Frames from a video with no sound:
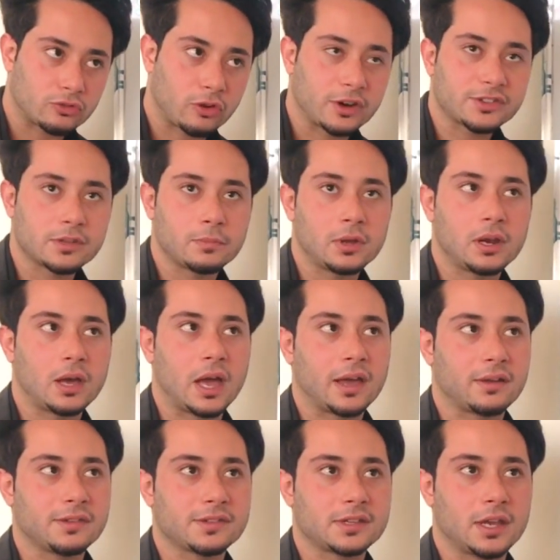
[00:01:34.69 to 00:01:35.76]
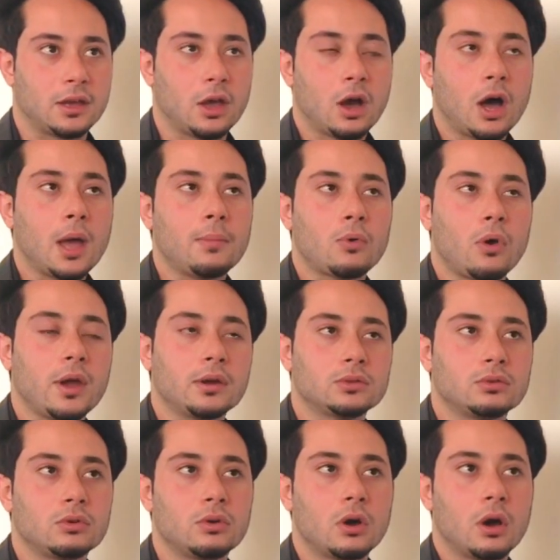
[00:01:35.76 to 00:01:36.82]
For example, I can say I'm going
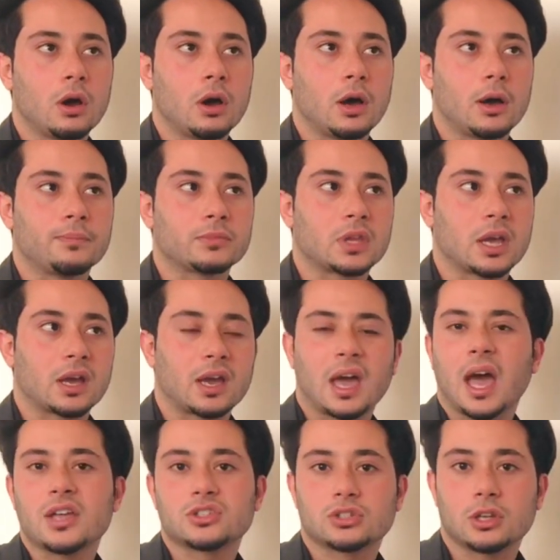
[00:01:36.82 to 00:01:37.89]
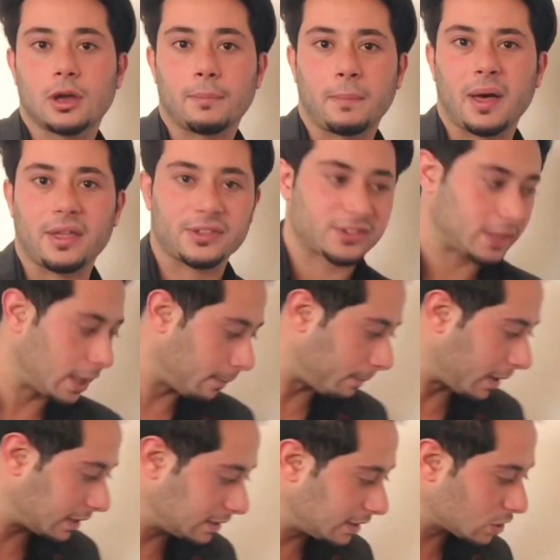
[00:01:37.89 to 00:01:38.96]
to um, catch a bus,
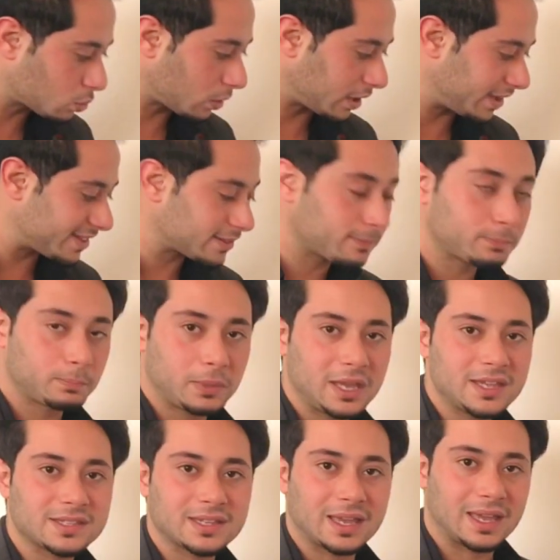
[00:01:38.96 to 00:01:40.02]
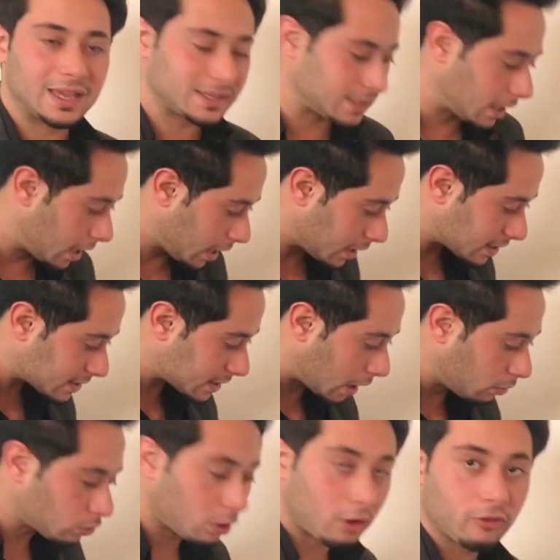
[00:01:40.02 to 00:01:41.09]
but this one is bass is
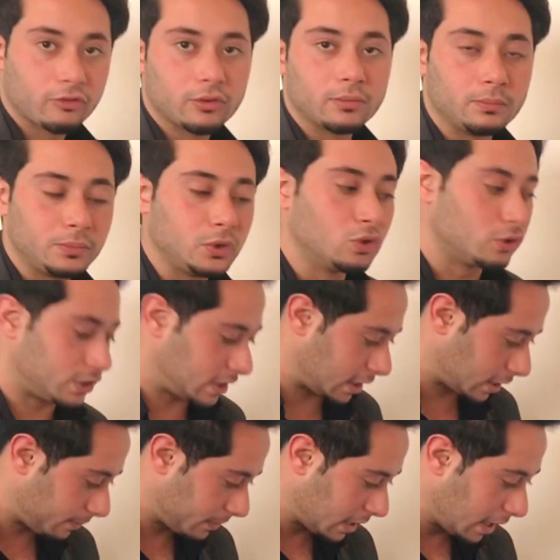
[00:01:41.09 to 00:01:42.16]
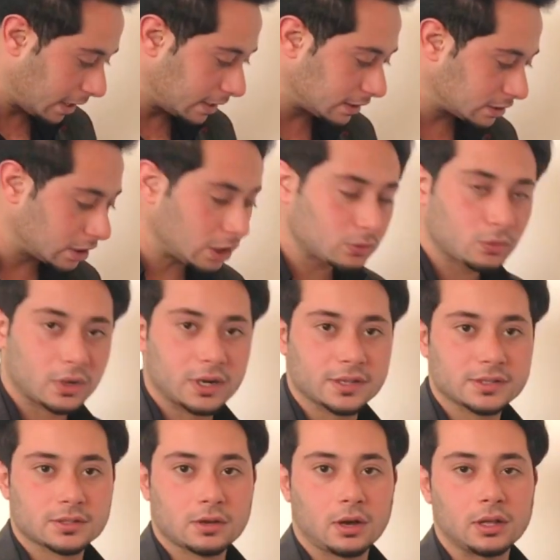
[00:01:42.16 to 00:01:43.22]
sound of music. The third word
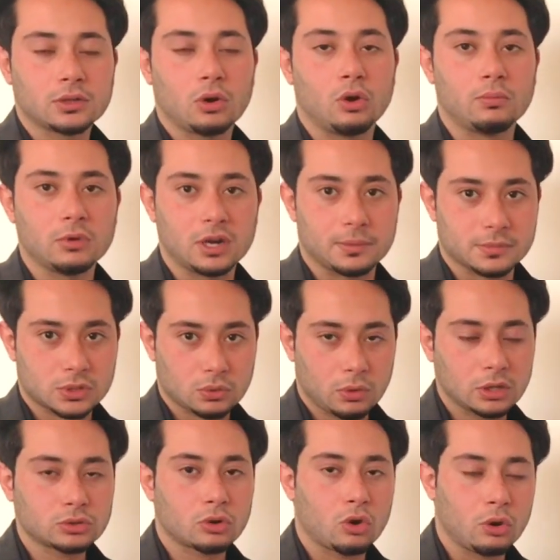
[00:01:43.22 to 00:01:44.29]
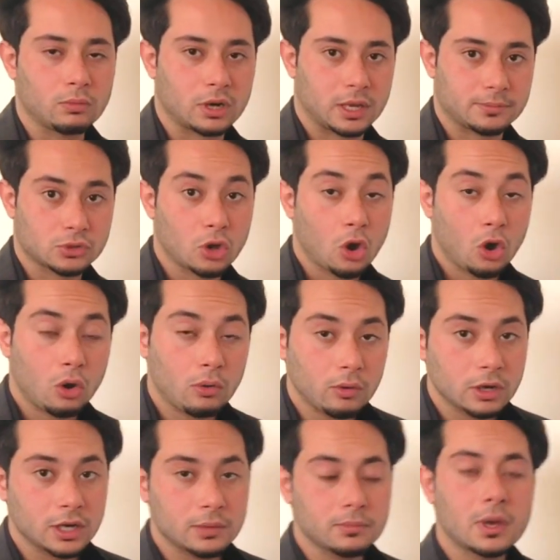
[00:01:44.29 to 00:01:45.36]
is called homonyms. What are homonyms?
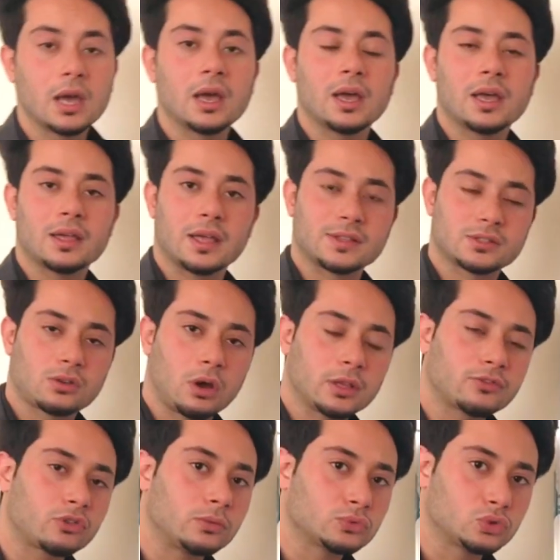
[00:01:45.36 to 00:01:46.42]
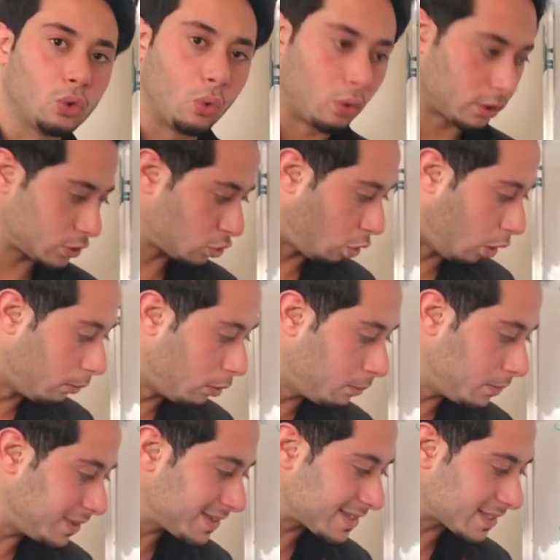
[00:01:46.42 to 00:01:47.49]
Homonym has got from two words. Homo
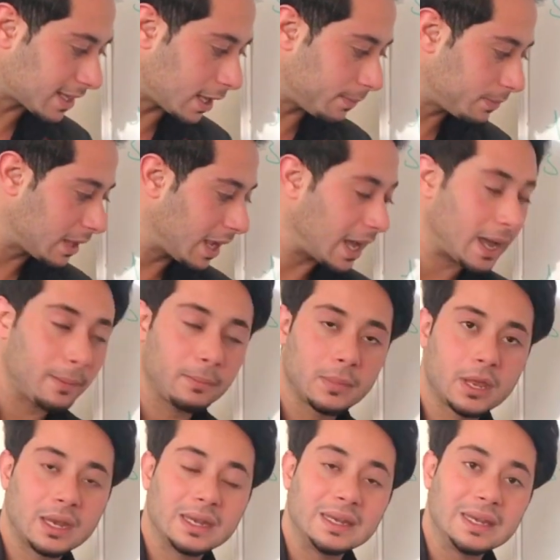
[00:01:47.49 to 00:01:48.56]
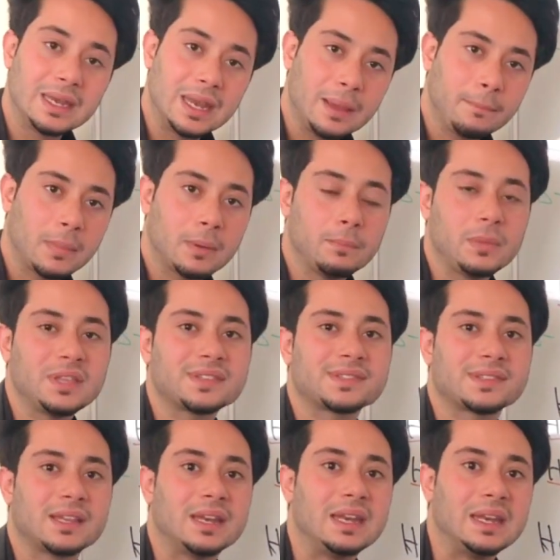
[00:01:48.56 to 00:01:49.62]
means same and name means
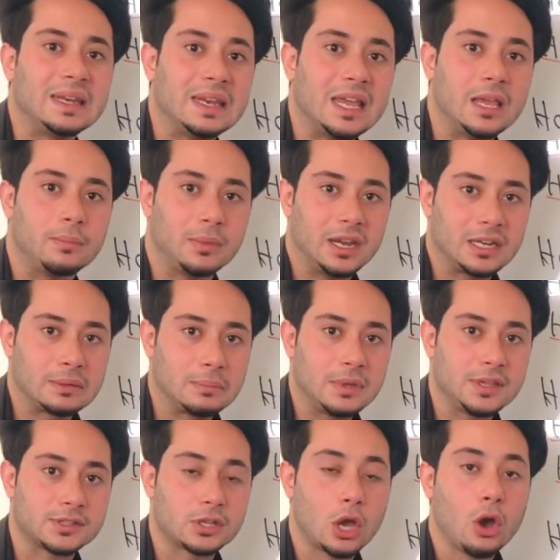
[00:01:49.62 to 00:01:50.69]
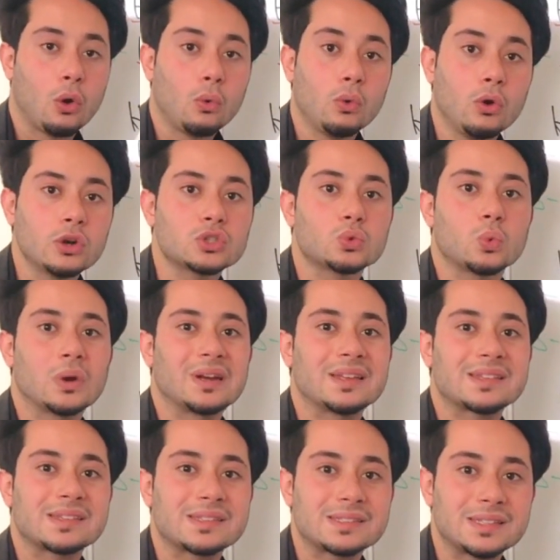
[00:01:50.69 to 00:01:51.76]
name. It means words with the
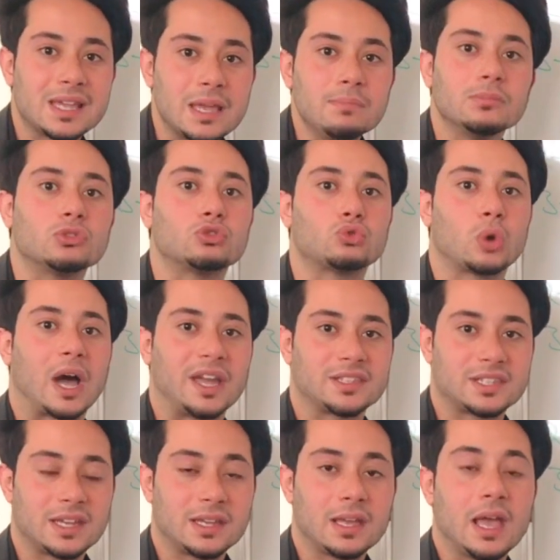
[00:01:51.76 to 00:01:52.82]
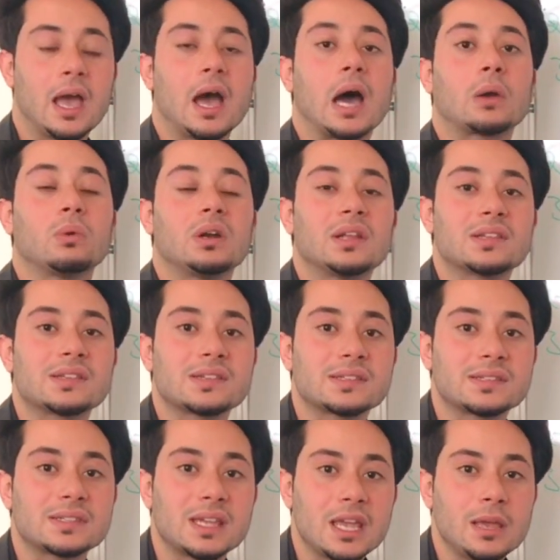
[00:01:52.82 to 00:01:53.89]
same writing and with the
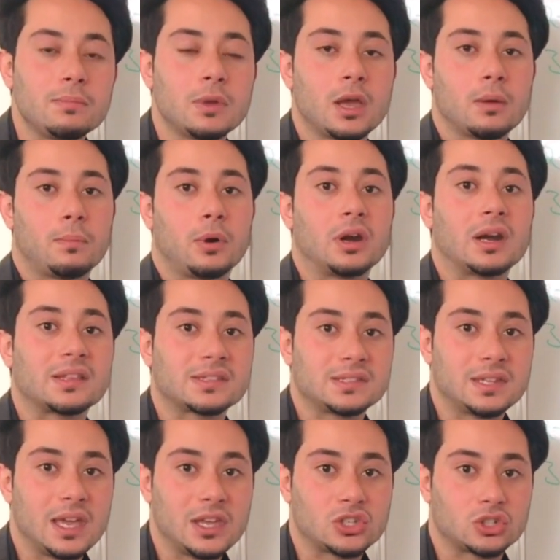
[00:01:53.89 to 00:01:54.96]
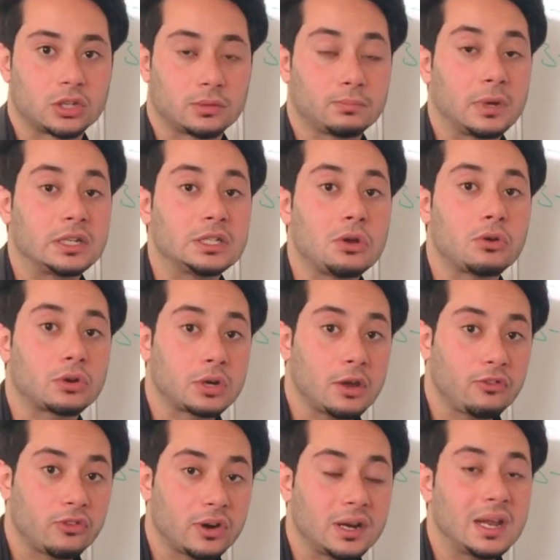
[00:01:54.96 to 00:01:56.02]
same pronunciation, but they are
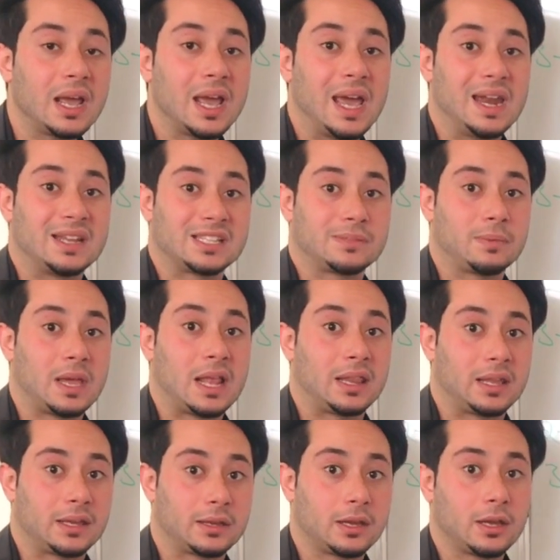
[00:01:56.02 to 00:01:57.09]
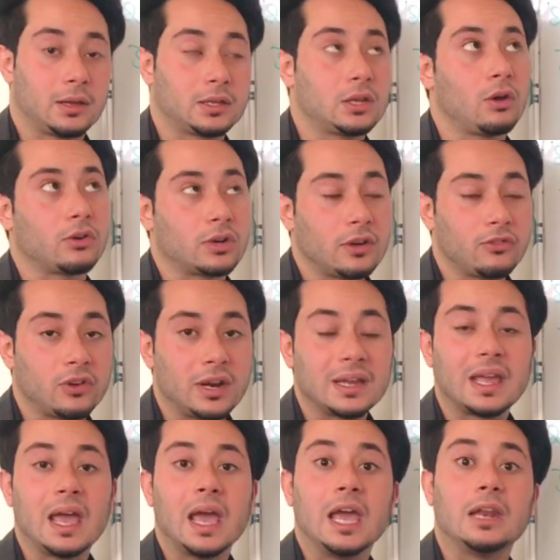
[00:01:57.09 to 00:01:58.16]
different in spelling. Uh, they are different
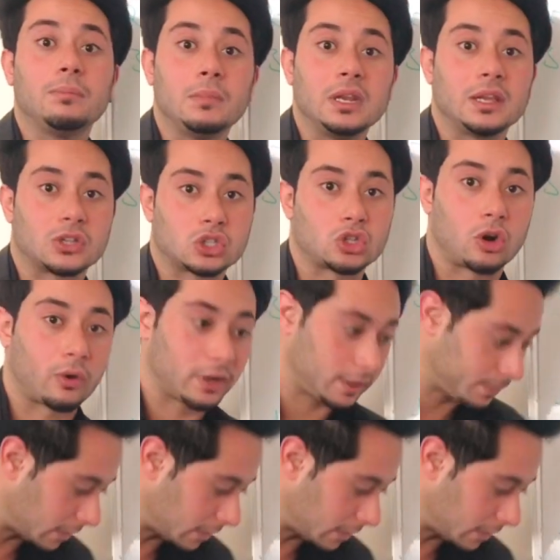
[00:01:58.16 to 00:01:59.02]
in meaning, sorry.